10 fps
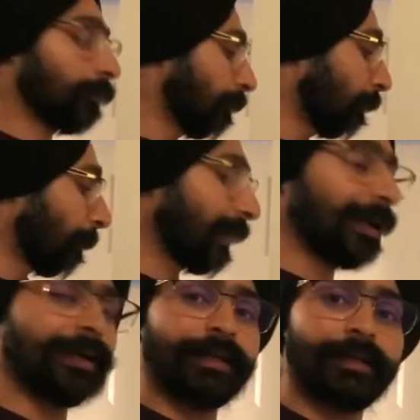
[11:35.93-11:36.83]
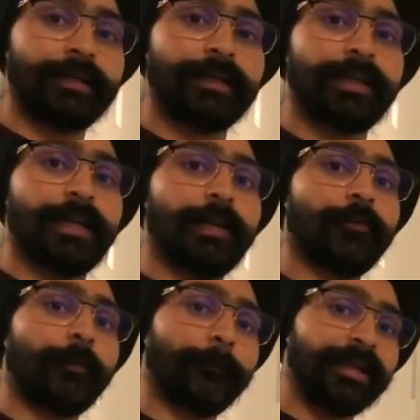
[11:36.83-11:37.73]
meperidine if a
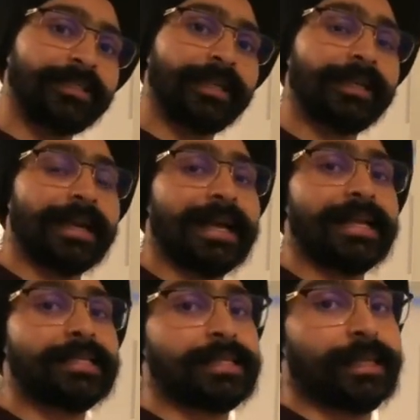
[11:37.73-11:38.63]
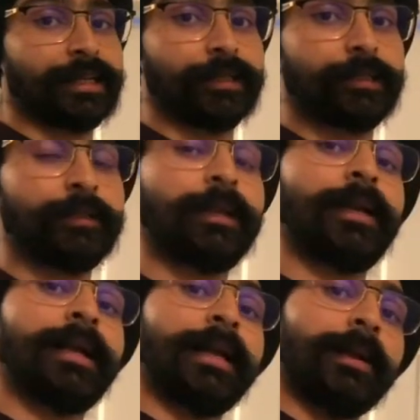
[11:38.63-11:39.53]
patient has taken
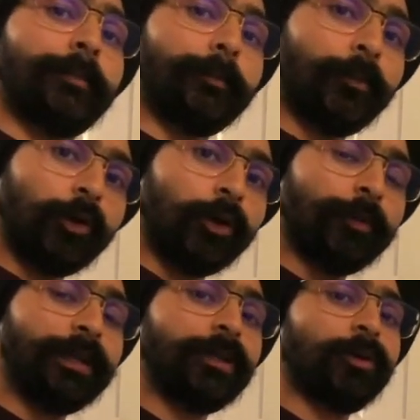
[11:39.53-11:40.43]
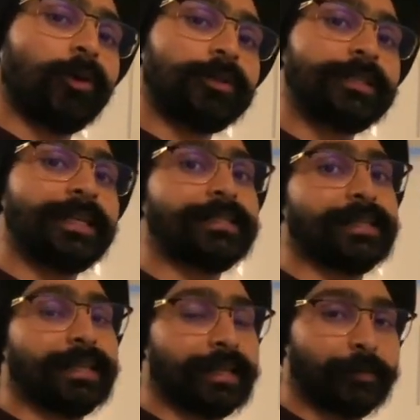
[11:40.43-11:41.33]
monoamine oxidase
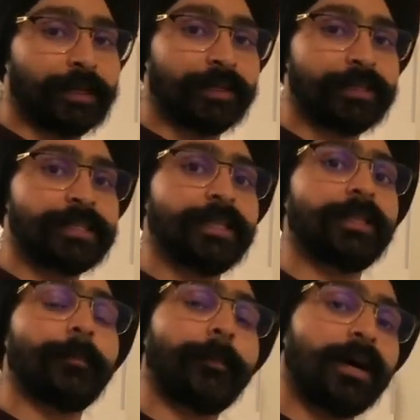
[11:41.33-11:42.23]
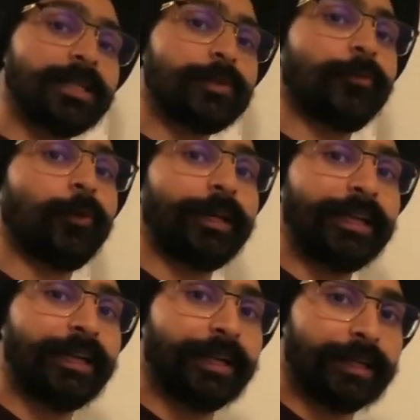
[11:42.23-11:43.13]
inhibitors in the past
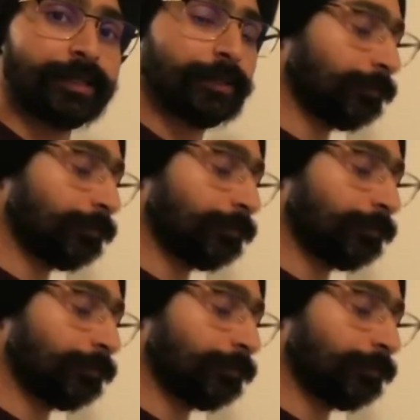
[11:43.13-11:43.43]
14 days.